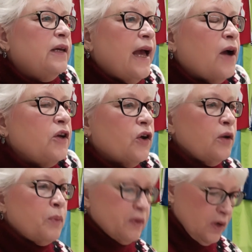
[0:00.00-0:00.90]
Yeah, you're
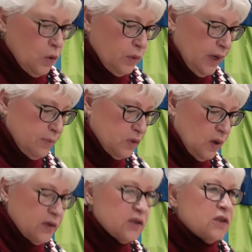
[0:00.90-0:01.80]
gonna put the note names
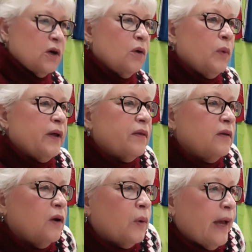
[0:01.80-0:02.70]
on to start with.
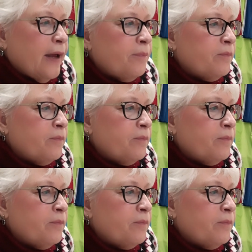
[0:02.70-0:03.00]
Okay.